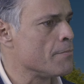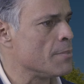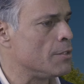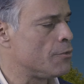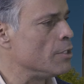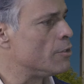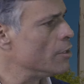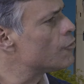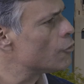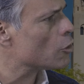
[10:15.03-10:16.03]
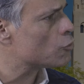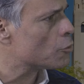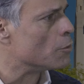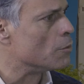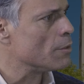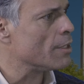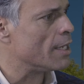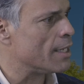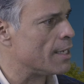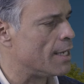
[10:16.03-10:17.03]
it's not true
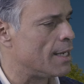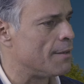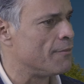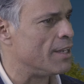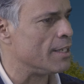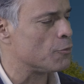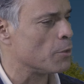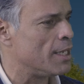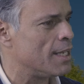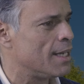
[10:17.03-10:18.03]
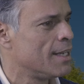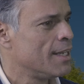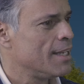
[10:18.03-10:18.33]
that Venezuela